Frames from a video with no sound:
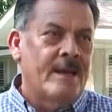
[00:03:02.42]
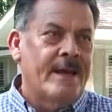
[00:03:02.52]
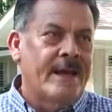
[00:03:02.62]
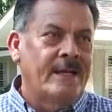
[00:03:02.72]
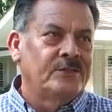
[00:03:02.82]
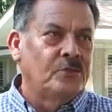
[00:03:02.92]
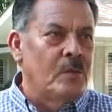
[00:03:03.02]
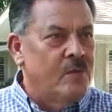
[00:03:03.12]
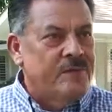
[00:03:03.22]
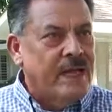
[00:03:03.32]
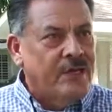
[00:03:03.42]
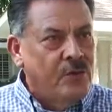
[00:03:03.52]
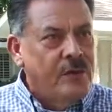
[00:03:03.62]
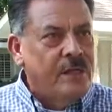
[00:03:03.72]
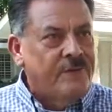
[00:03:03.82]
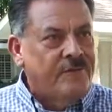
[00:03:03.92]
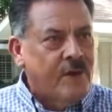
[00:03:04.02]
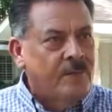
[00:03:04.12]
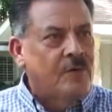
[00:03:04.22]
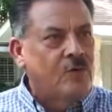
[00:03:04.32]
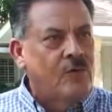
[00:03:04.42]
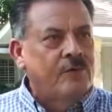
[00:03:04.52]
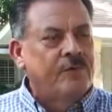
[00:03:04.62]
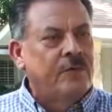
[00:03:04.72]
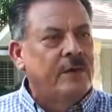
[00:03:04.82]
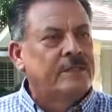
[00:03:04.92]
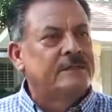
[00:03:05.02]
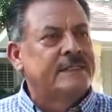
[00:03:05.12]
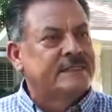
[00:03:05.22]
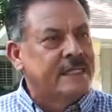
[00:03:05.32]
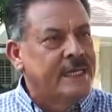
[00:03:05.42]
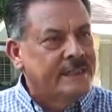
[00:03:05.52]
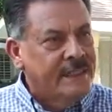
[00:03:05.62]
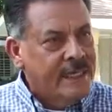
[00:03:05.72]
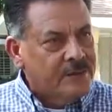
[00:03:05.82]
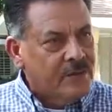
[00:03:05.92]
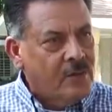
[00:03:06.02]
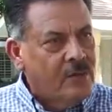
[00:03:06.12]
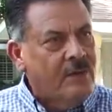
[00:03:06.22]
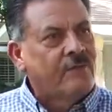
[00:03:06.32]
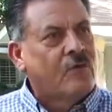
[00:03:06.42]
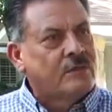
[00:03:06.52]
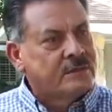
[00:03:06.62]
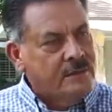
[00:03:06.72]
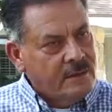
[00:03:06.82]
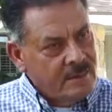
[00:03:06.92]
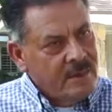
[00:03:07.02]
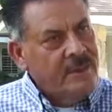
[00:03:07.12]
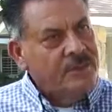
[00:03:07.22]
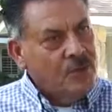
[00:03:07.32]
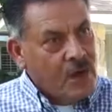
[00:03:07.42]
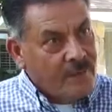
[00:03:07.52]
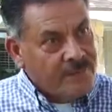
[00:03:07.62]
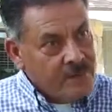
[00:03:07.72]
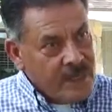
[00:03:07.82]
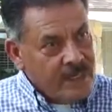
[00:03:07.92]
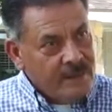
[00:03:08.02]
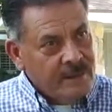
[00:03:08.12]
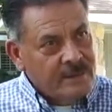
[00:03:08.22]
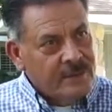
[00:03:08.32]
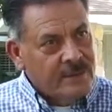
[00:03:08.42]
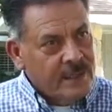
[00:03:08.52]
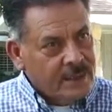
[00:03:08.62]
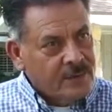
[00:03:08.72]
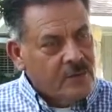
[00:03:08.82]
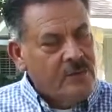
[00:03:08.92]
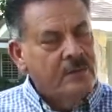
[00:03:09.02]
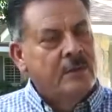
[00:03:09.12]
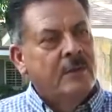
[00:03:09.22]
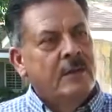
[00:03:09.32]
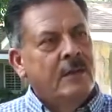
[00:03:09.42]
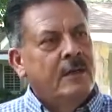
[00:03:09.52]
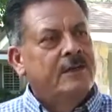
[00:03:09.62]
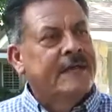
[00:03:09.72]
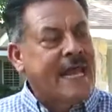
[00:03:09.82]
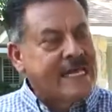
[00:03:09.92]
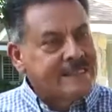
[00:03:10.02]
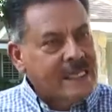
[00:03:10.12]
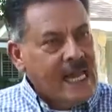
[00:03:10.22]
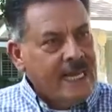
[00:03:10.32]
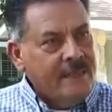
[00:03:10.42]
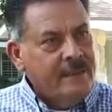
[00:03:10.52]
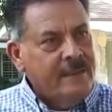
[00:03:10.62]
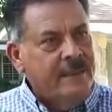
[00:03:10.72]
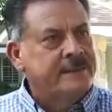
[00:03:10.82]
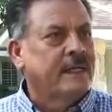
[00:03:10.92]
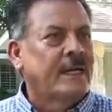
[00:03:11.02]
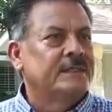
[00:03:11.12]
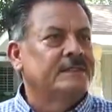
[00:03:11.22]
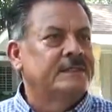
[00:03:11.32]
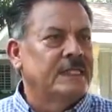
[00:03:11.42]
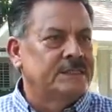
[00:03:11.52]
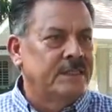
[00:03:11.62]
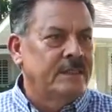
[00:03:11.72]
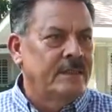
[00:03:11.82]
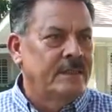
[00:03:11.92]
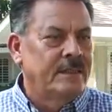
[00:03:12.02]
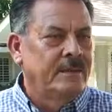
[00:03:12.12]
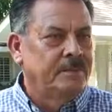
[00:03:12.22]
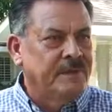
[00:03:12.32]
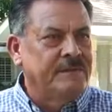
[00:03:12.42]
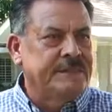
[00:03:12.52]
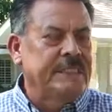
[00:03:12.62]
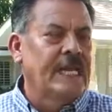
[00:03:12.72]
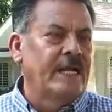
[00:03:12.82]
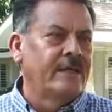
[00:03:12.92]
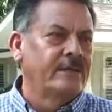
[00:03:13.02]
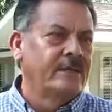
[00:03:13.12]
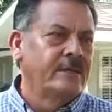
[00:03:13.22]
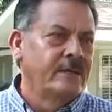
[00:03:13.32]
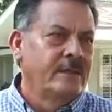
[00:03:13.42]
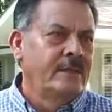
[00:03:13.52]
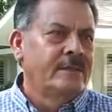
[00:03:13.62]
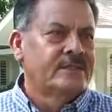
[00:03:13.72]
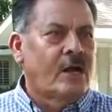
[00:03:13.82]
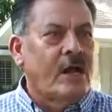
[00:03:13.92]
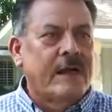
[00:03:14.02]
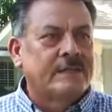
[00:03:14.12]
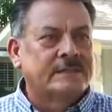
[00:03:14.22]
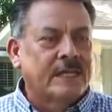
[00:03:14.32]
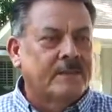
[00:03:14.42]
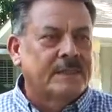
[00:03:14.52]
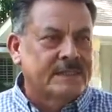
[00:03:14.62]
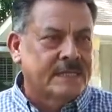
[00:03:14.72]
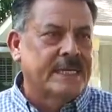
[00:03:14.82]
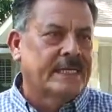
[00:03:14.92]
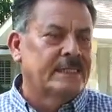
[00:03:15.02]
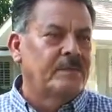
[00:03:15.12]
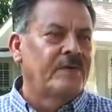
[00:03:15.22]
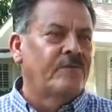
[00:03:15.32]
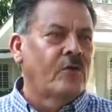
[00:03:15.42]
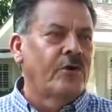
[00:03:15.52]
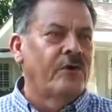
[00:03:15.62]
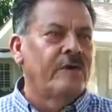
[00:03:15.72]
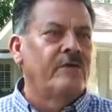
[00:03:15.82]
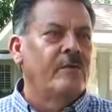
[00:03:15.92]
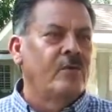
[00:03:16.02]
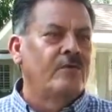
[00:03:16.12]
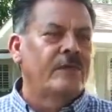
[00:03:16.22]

And to remove that unit from the roof, you need to disconnect the electrical, of course, turn off the main to the electrical, the gas line, and the condensation PVC line. So all that's got to be disconnected before you even remove